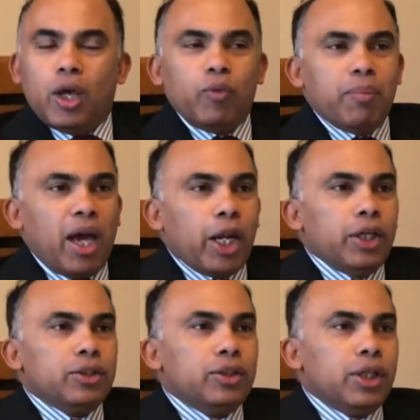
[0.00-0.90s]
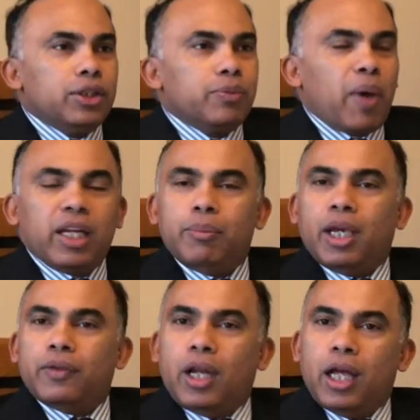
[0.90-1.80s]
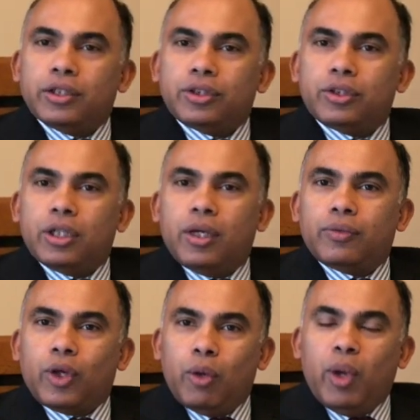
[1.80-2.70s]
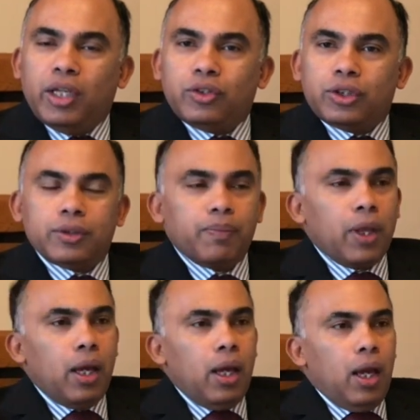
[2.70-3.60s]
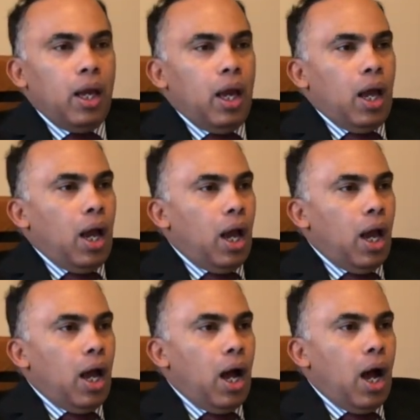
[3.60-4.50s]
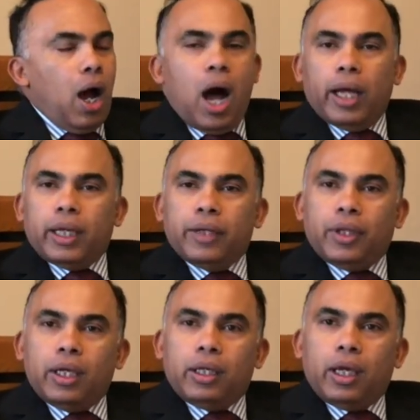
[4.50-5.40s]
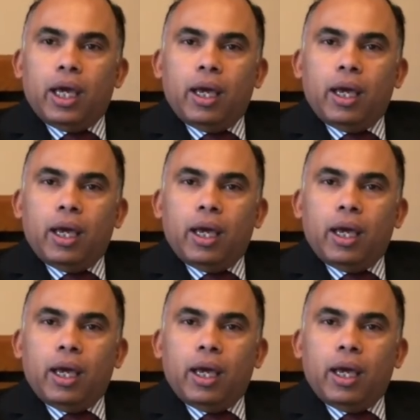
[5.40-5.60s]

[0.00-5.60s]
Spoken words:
we managed this pandemic in the last 3 weeks. And I think